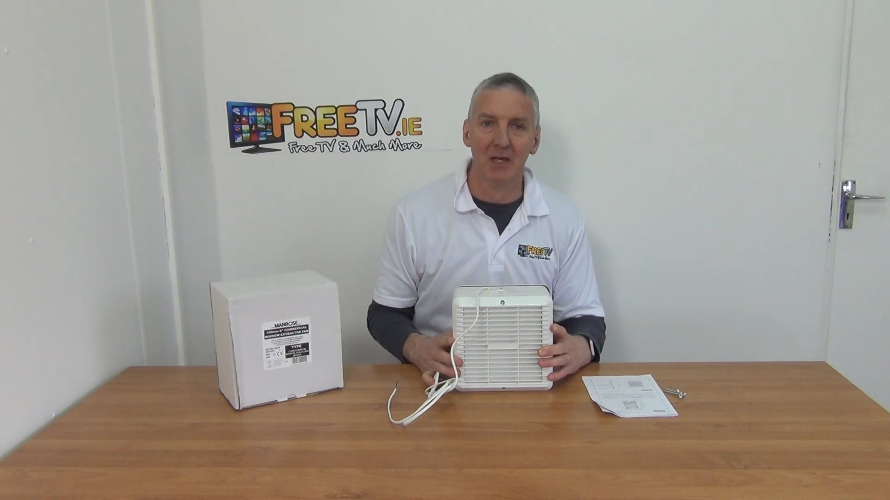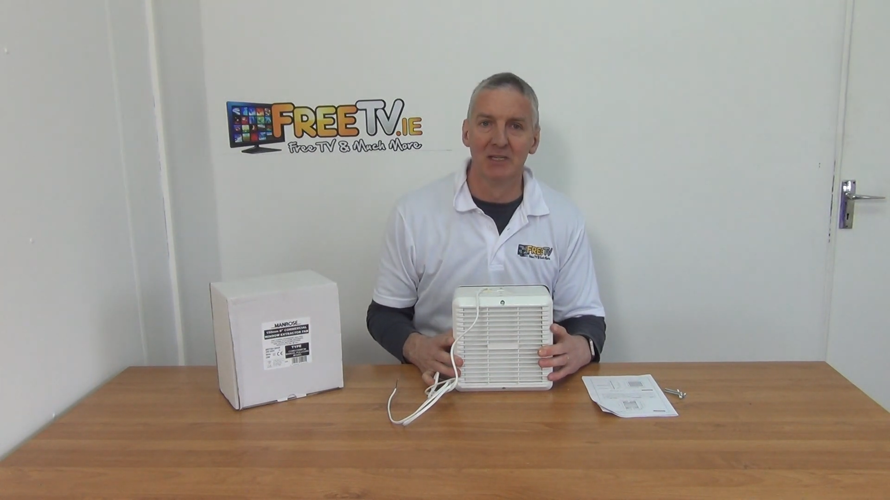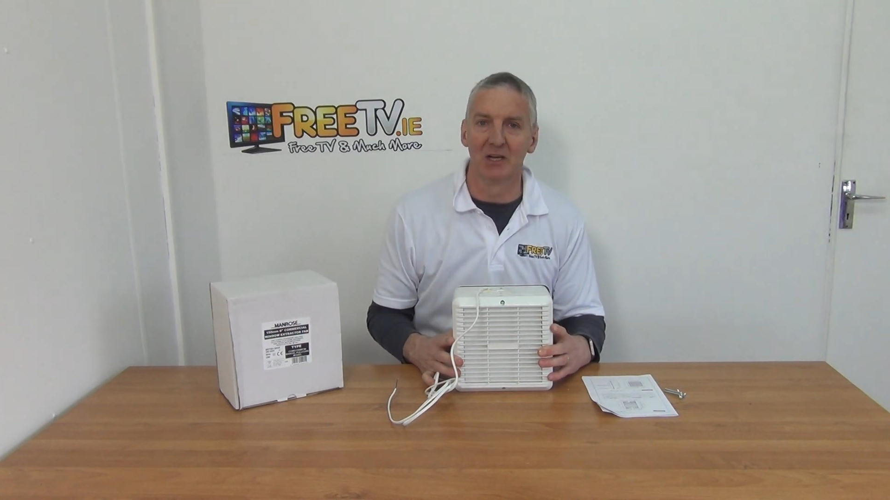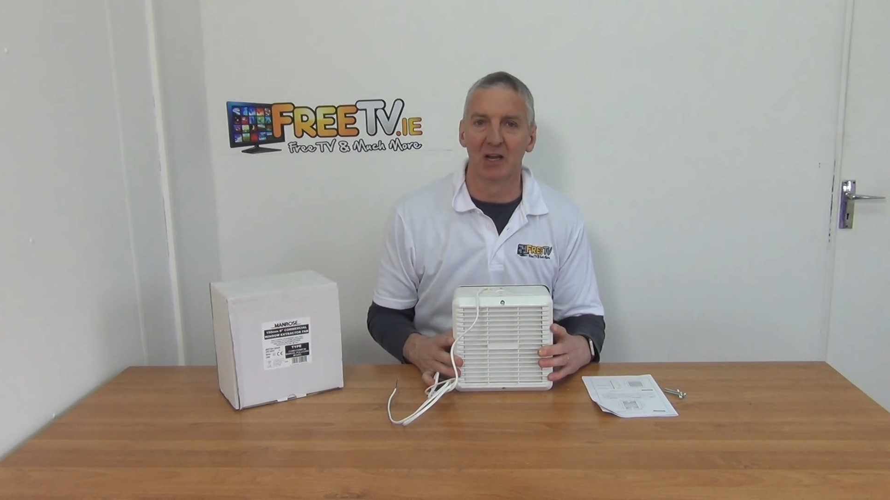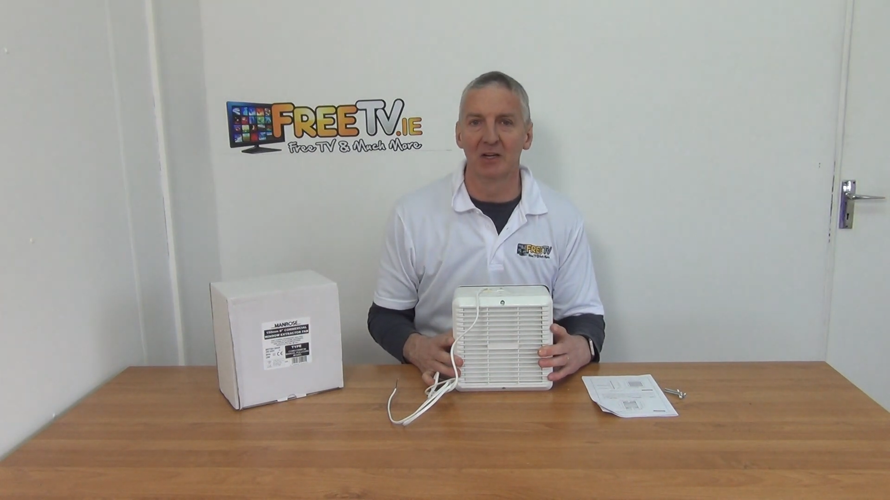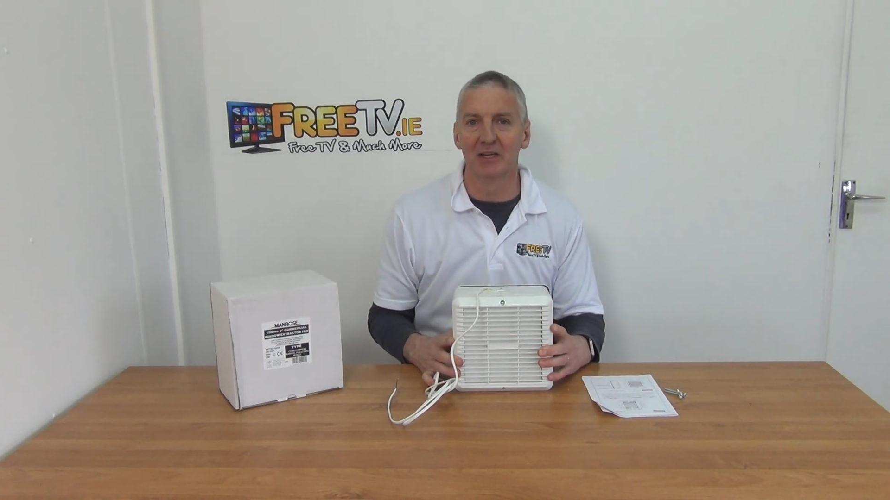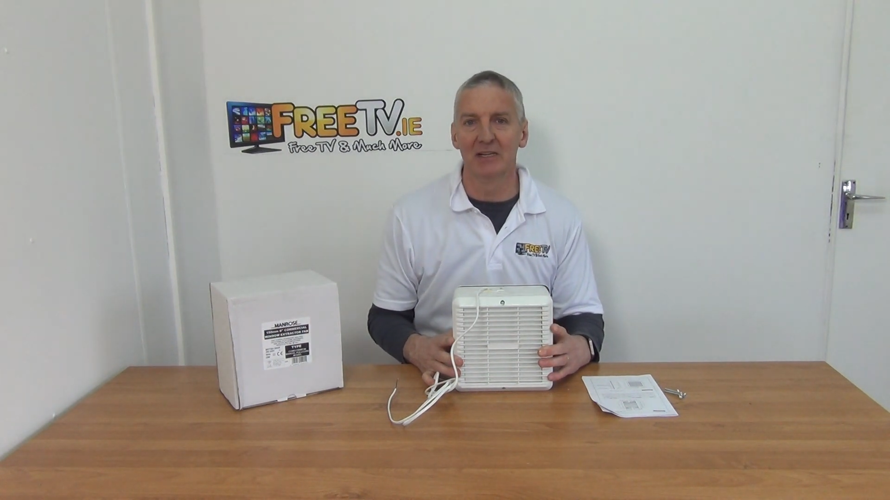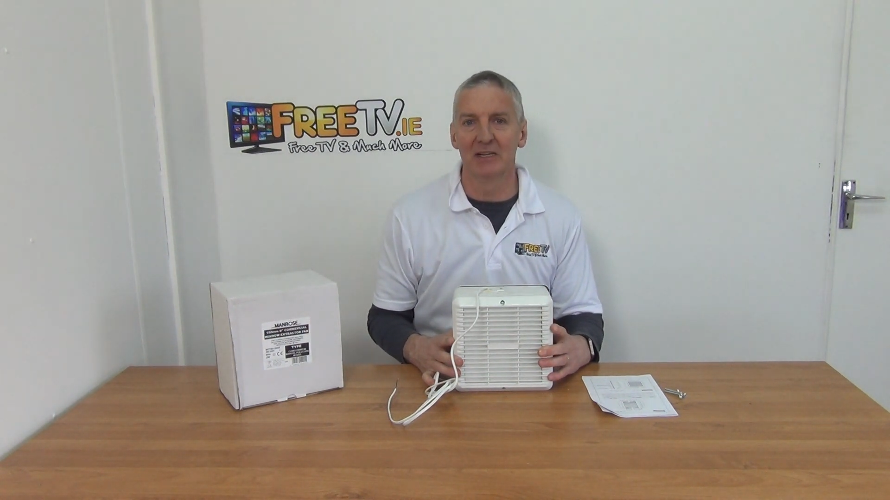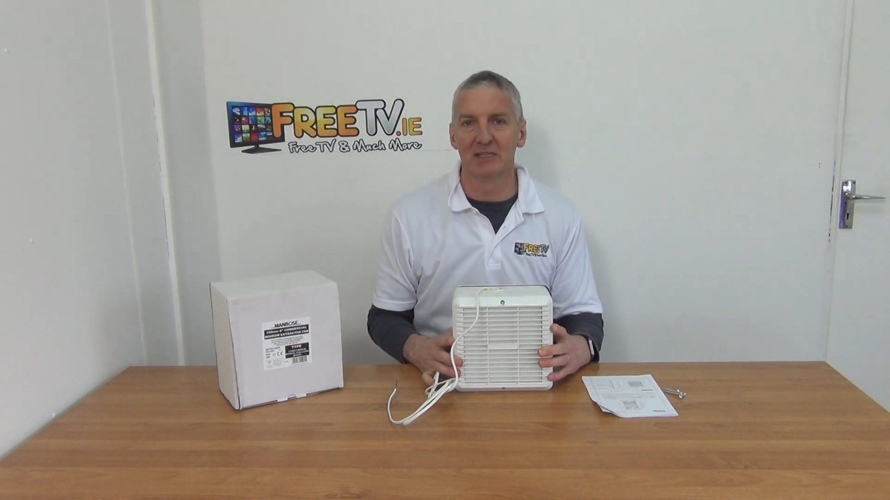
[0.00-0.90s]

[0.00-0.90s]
So the idea of